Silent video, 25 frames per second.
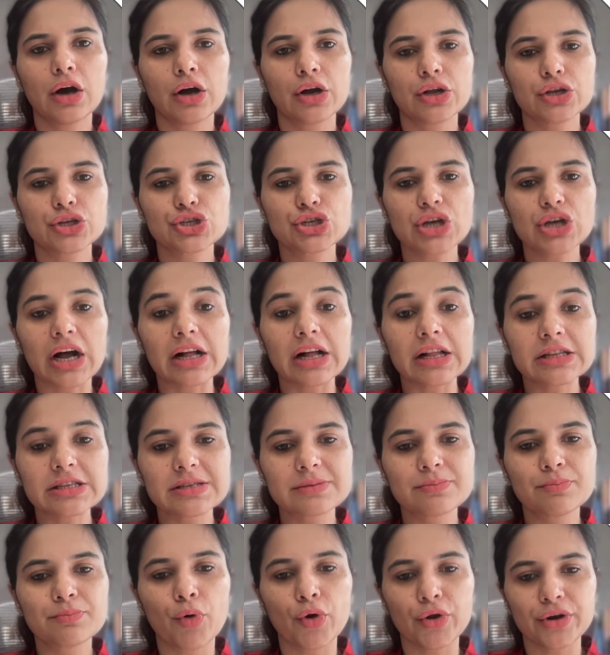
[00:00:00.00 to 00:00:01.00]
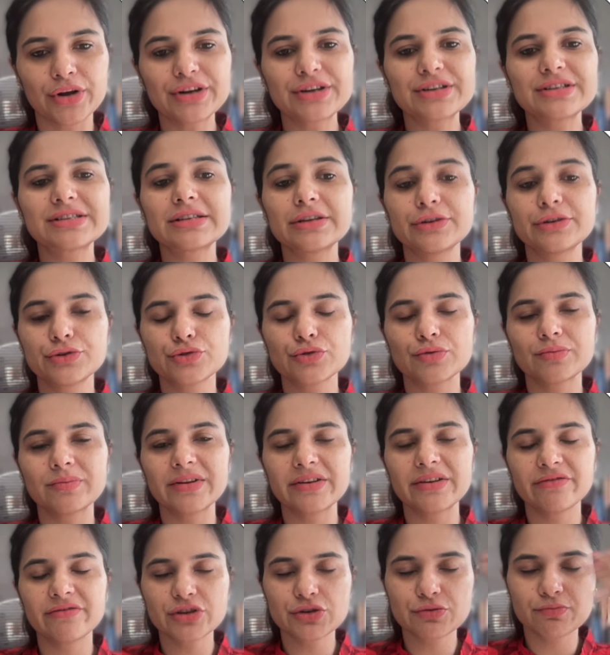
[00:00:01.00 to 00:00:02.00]
Charles Bonnet syndrome,
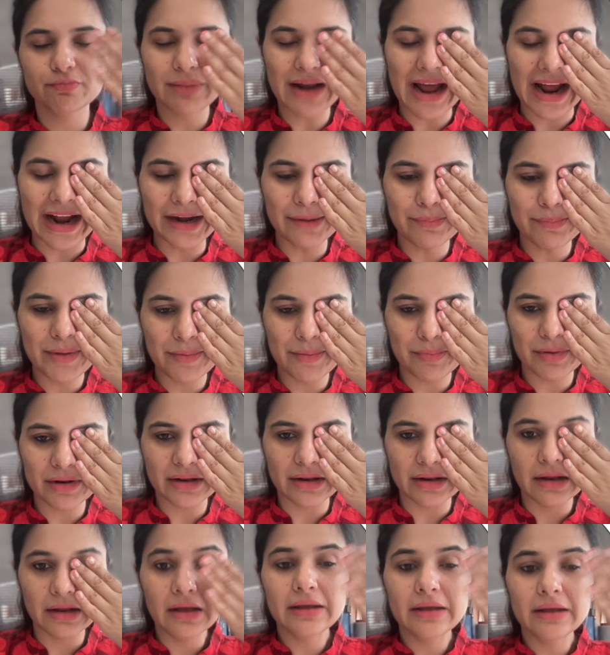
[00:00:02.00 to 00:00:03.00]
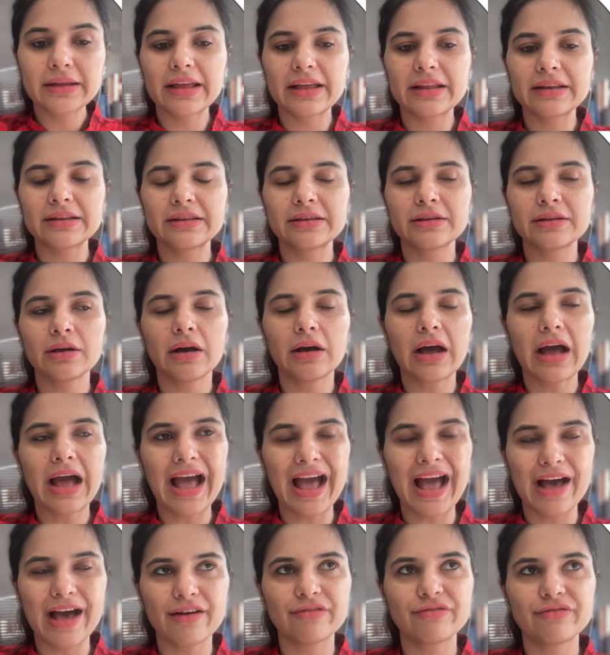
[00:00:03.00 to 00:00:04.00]
in which blind people can
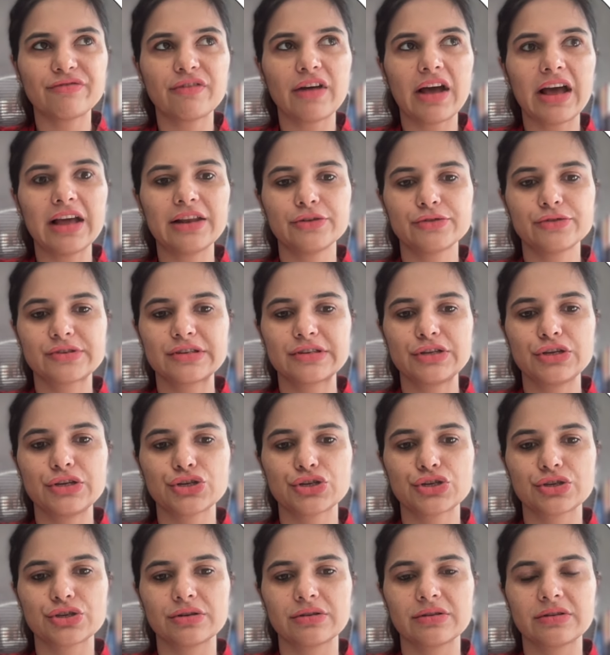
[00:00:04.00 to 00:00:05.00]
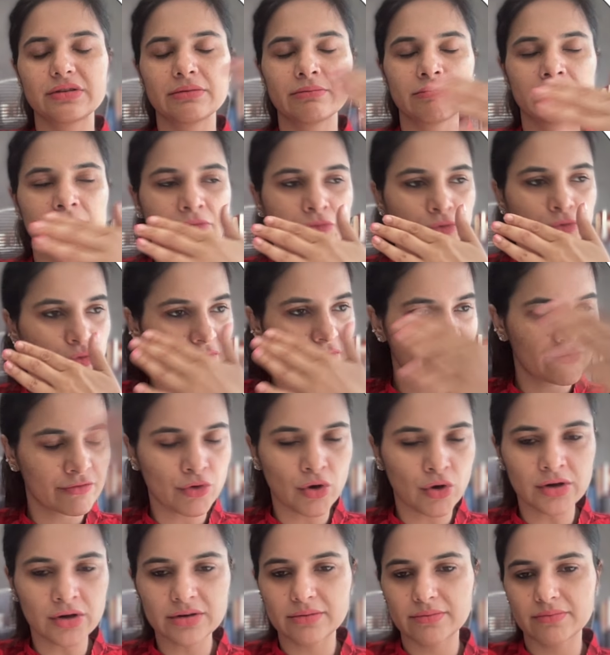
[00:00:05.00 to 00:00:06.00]
have hallucination, who
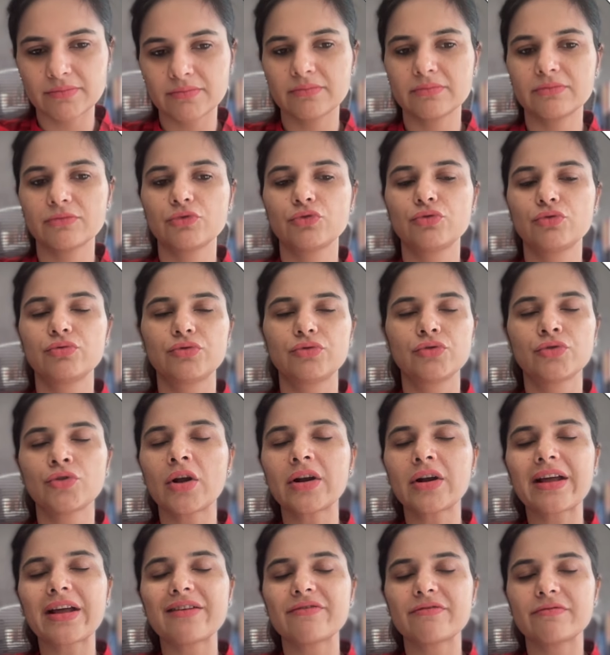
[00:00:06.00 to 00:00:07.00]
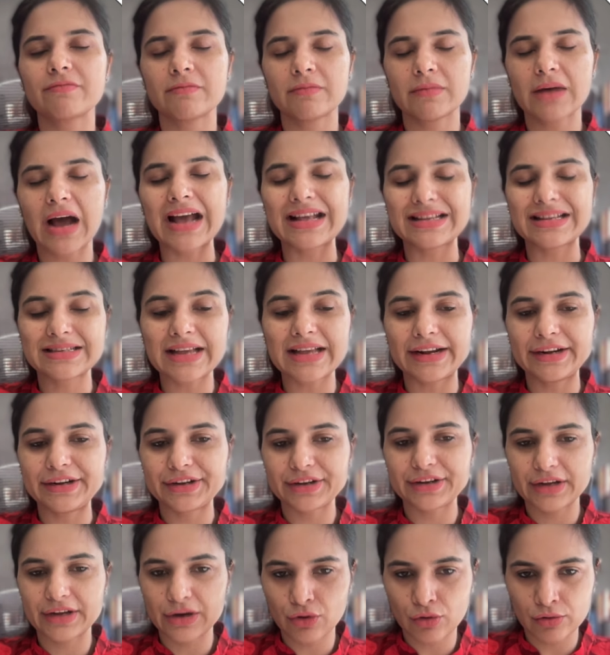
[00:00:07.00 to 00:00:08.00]
do not have
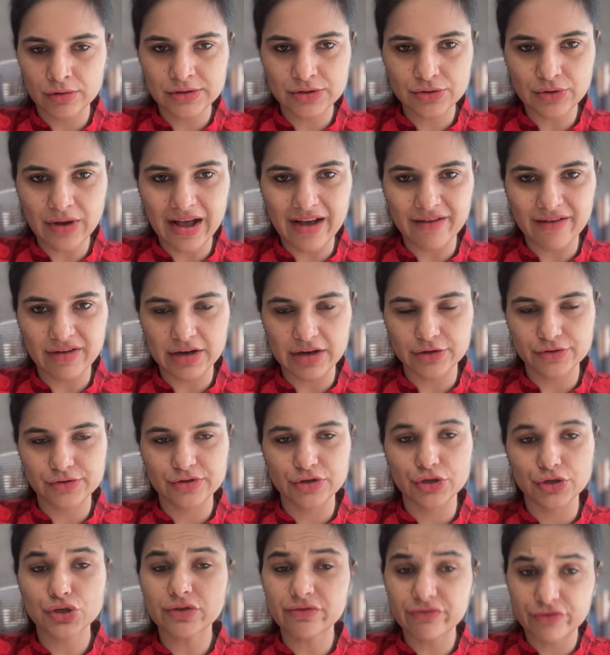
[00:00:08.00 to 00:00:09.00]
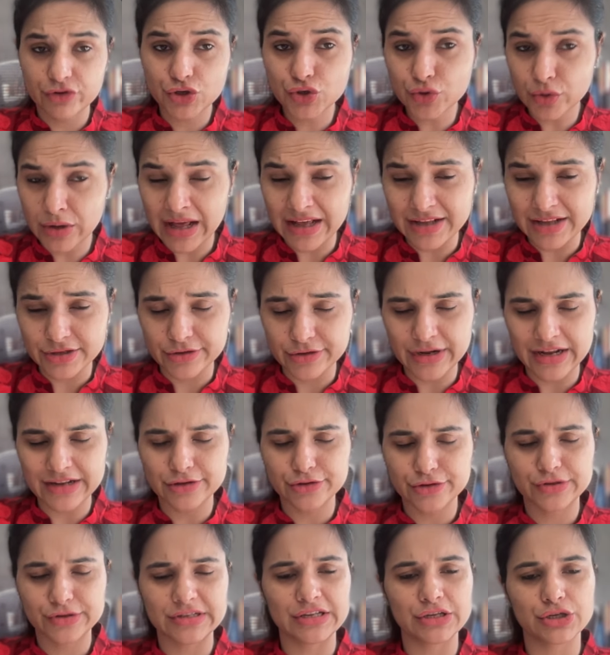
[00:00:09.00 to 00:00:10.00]
eyesight can also have hallucination, visual
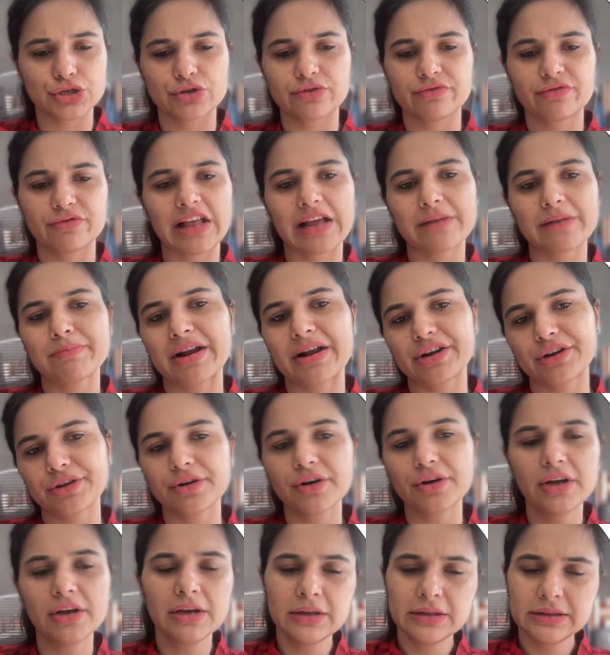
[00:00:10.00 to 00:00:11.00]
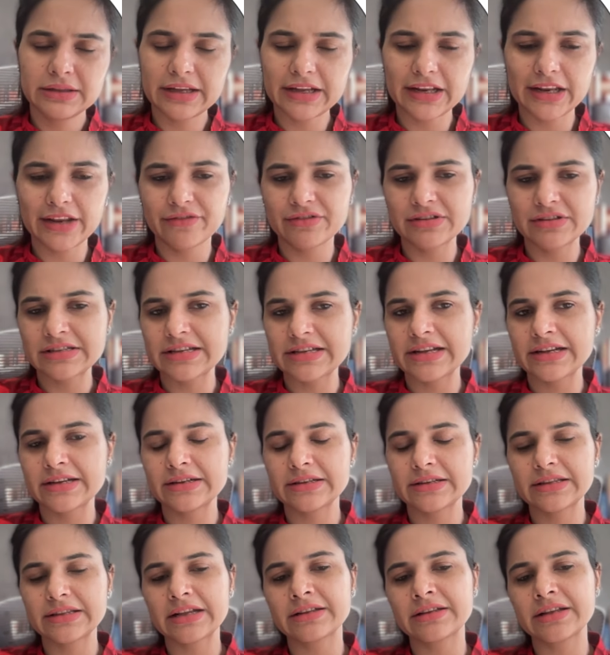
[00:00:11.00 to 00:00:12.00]
hallucination for that matter. They can even
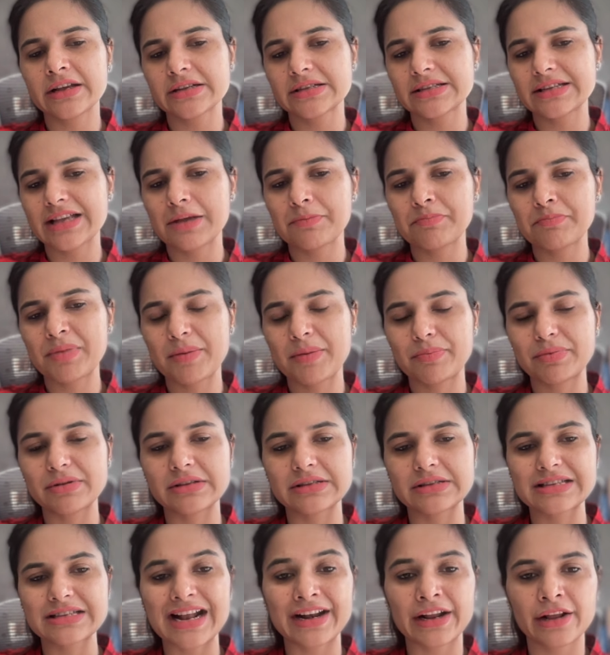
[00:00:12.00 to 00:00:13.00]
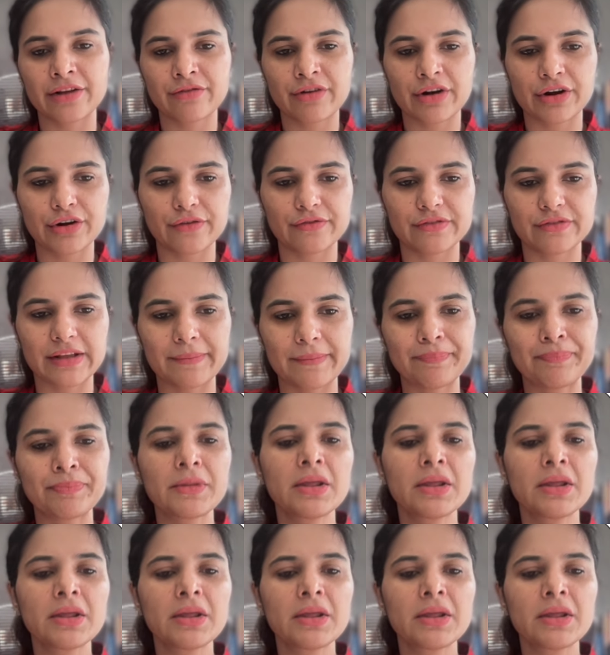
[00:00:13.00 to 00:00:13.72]
say that they're seeing people standing in front of them.